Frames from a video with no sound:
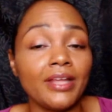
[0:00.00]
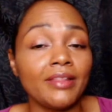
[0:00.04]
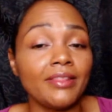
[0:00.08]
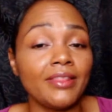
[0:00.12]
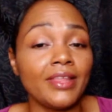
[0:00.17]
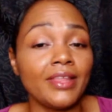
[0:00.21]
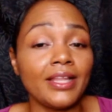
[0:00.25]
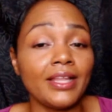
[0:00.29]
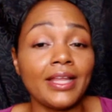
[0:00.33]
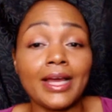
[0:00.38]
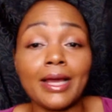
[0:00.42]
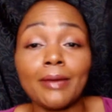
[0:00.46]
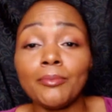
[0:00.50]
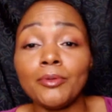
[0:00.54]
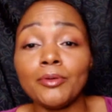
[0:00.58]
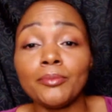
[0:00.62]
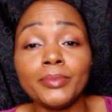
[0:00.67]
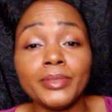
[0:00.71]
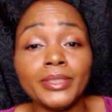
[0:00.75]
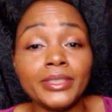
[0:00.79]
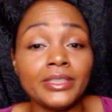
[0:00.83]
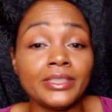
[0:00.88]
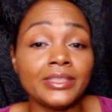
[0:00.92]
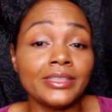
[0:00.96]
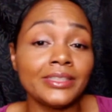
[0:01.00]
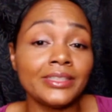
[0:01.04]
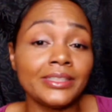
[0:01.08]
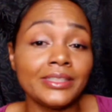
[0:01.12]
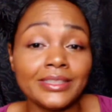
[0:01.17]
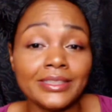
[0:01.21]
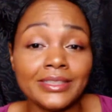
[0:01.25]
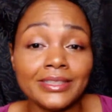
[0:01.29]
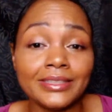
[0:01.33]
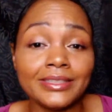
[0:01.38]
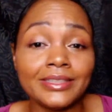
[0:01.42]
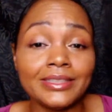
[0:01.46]
They're like, I'm gonna be
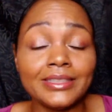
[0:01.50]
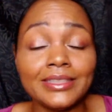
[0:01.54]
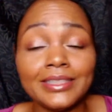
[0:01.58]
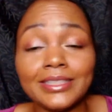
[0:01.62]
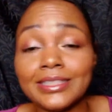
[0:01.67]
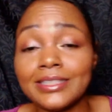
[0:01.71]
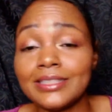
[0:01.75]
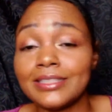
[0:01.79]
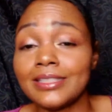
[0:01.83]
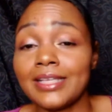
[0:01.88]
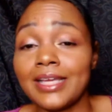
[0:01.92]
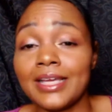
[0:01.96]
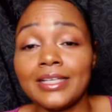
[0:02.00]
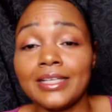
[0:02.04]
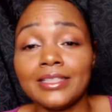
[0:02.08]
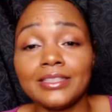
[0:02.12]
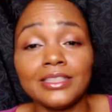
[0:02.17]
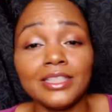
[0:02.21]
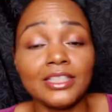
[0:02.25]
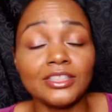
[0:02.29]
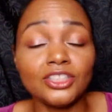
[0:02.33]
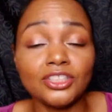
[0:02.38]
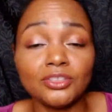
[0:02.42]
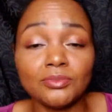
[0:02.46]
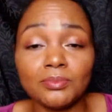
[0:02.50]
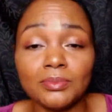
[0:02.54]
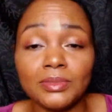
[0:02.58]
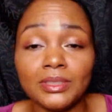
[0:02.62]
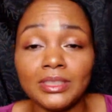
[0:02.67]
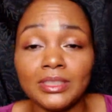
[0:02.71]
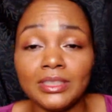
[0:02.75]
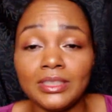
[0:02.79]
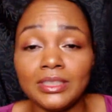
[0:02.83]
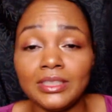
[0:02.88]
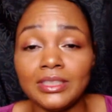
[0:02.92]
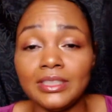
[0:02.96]
good, this can't touch
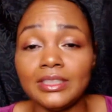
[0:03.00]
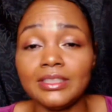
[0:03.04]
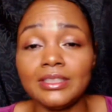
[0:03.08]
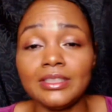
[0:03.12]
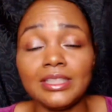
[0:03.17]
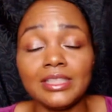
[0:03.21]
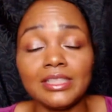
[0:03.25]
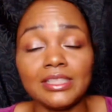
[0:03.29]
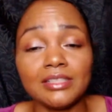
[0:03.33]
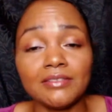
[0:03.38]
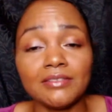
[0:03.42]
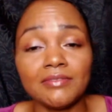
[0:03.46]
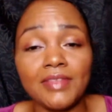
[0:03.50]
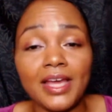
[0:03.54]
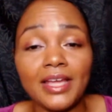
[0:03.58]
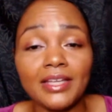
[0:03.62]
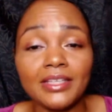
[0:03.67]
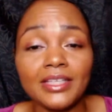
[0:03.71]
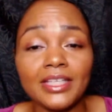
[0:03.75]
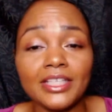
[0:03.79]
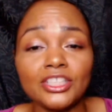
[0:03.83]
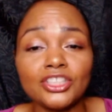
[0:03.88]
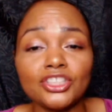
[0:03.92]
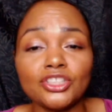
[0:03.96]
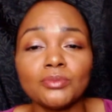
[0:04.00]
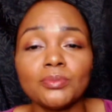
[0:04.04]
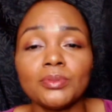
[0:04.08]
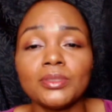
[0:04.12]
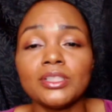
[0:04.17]
me, things of that nature.